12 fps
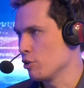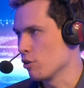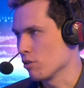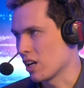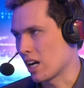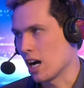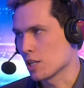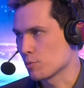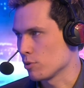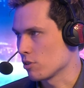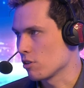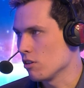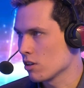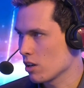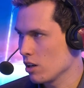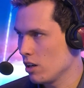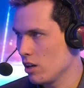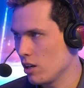you go like Iceborne
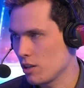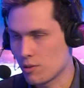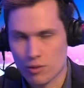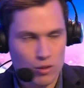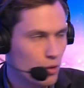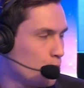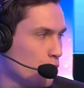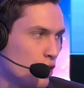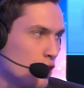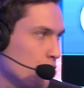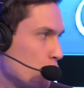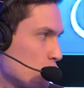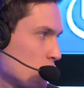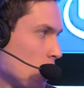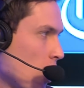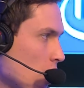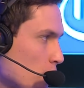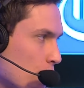Gauntlet, you put in a Frozen
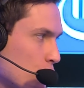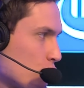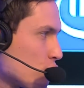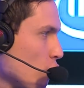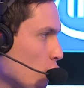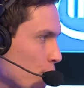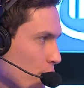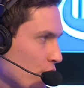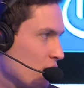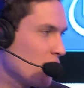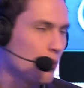Heart, a Randon's Omen.